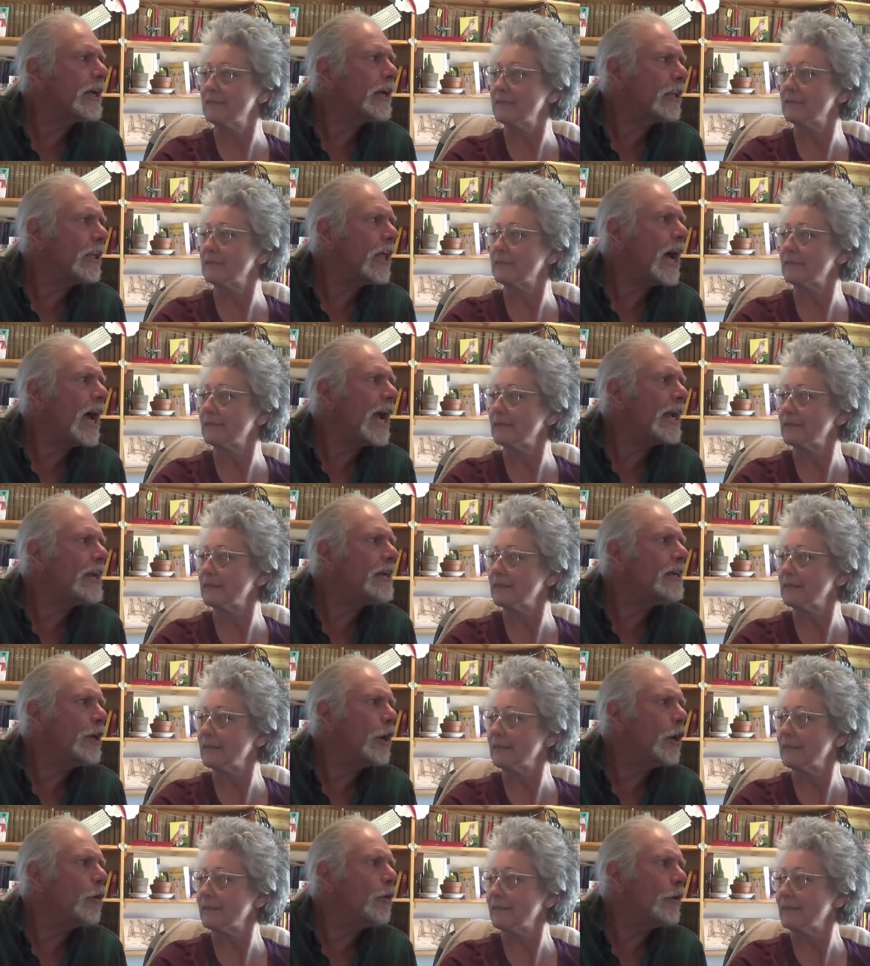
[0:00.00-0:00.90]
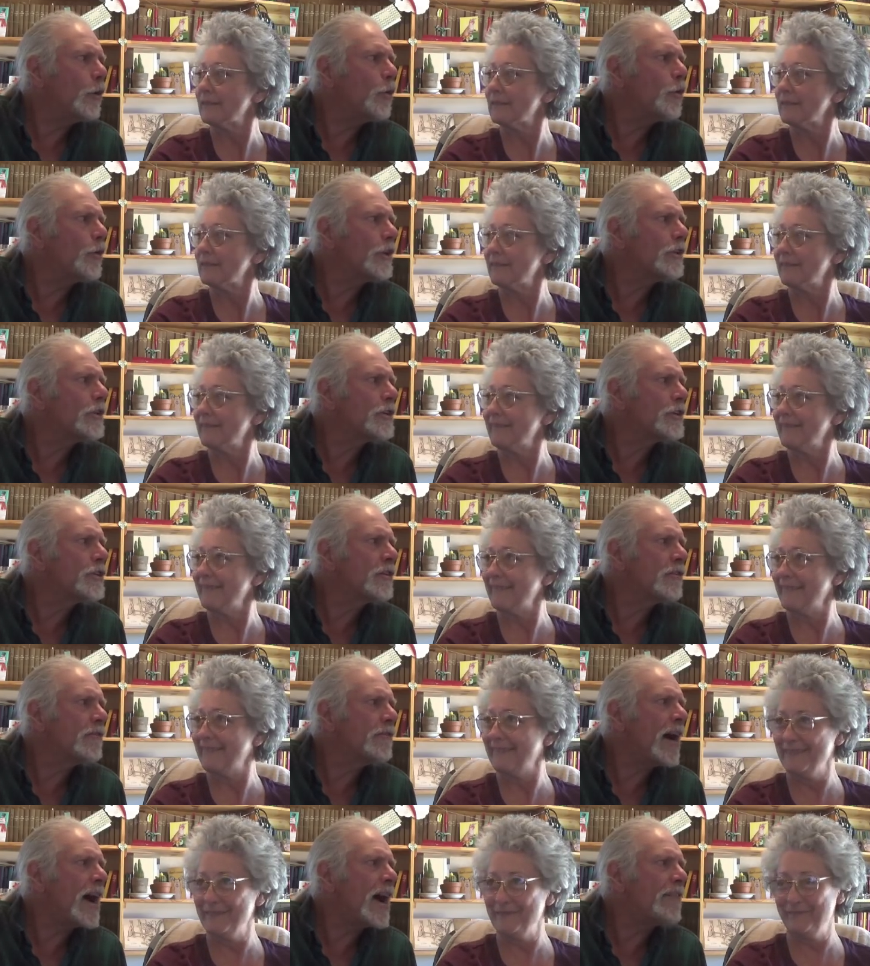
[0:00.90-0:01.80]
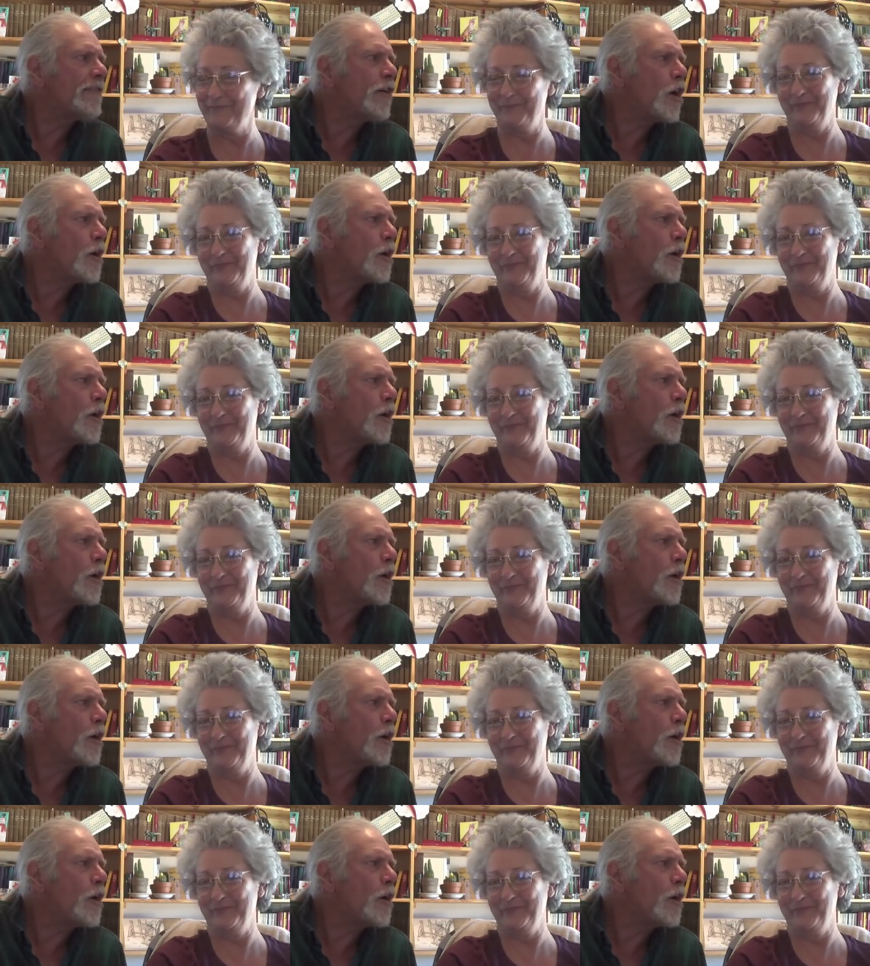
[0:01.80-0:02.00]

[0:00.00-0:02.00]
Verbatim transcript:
Speaker 1: inclined, you know, in order to survive